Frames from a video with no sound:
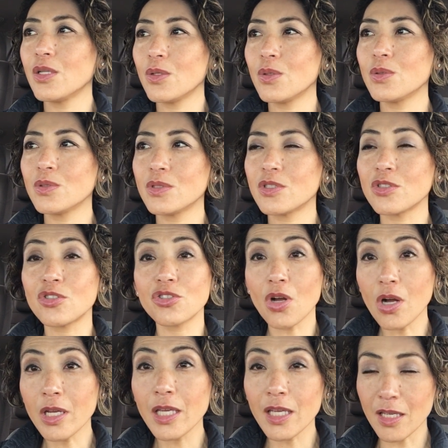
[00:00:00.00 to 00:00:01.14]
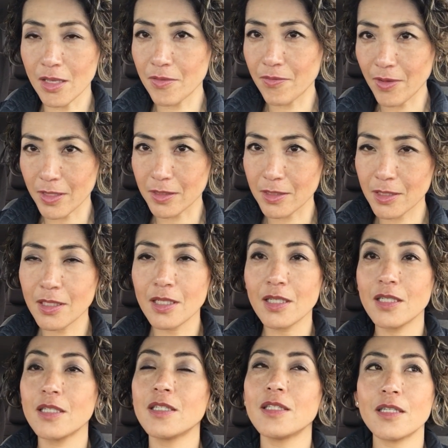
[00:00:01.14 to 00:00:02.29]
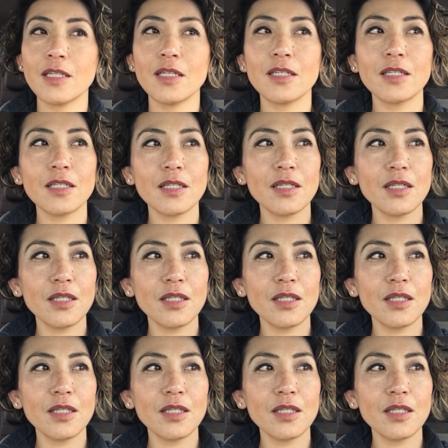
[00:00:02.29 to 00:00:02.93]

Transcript: those shocking events like